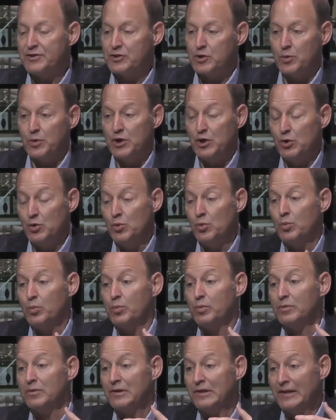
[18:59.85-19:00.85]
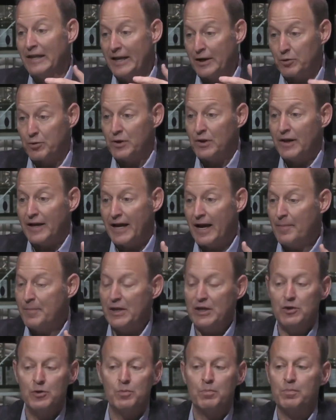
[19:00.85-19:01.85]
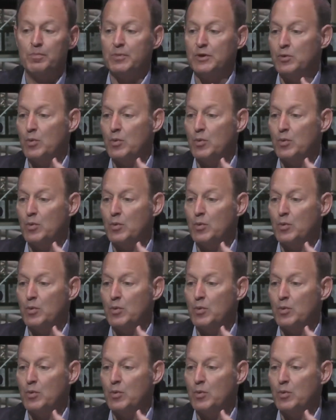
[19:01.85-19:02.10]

So you literally, I mean, you, you